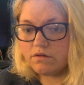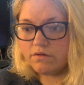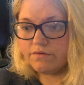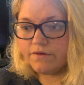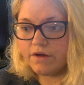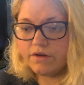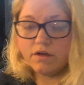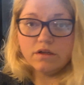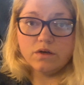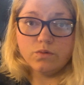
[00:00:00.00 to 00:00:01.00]
found it
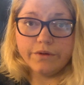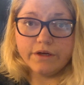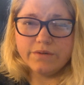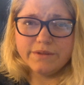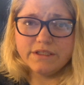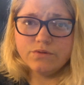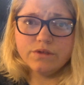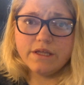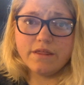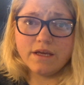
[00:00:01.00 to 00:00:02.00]
a little weird, but didn't
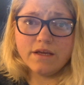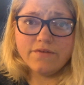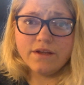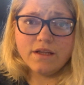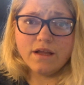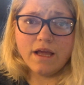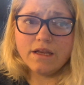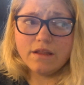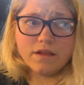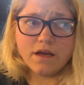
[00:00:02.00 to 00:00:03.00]
really think of any
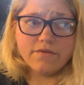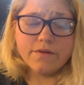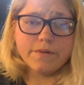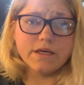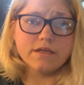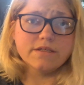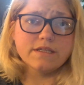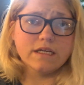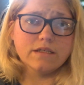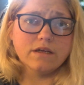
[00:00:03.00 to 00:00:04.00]
anything of it because
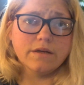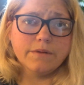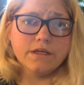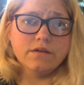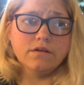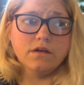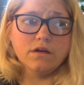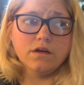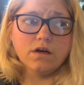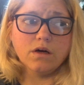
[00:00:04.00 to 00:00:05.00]
that, I mean,
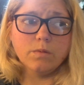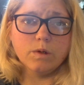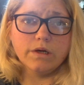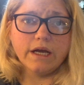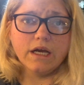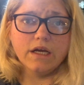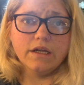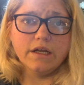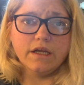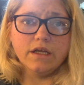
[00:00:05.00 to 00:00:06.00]
Herbert had
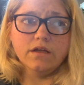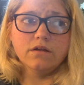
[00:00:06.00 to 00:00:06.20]
a